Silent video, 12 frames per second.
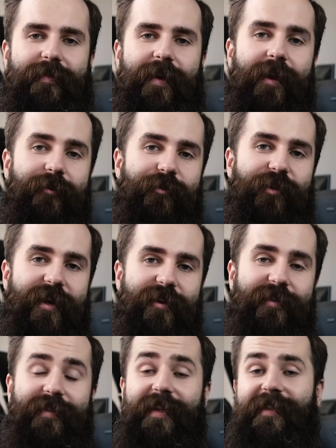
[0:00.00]
Hello
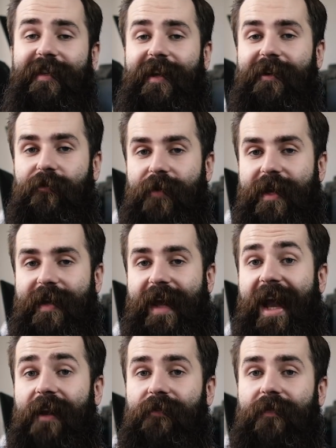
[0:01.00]
traders, it's another week
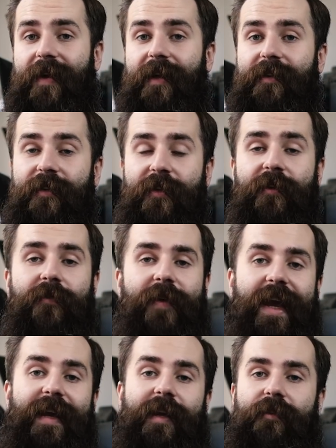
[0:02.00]
and we've got new
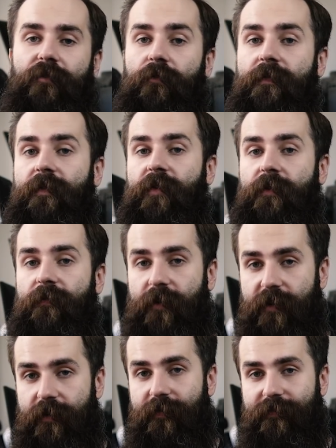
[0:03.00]
account overview for
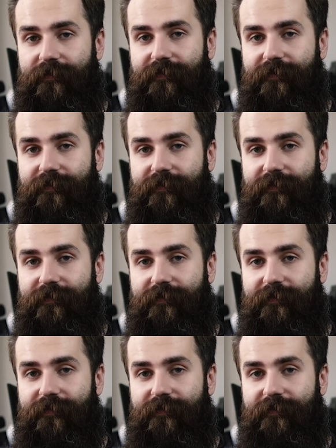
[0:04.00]
you.